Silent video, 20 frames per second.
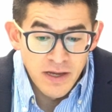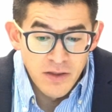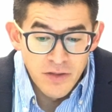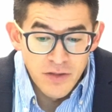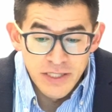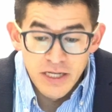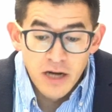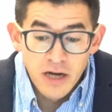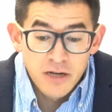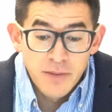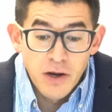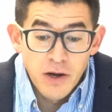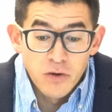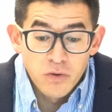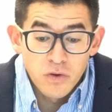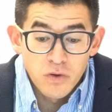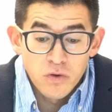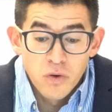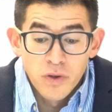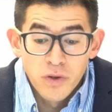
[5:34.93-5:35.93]
They talk
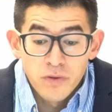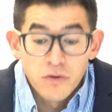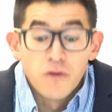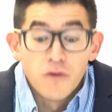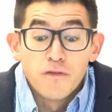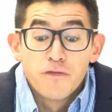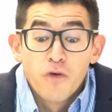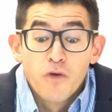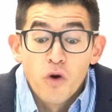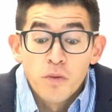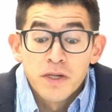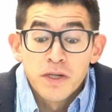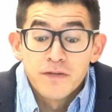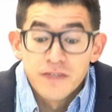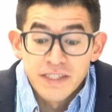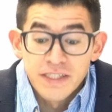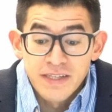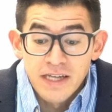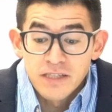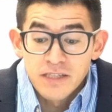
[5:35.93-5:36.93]
about quote-unquote
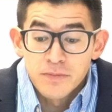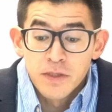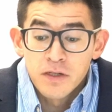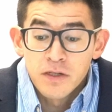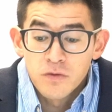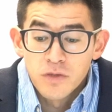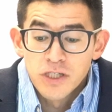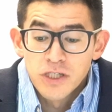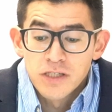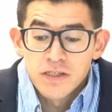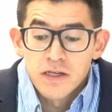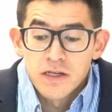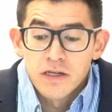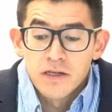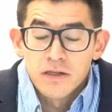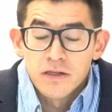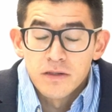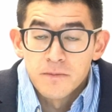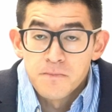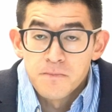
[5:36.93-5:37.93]
formative assessment, which is
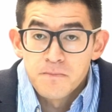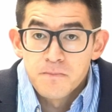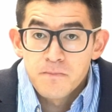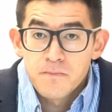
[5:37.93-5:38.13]
a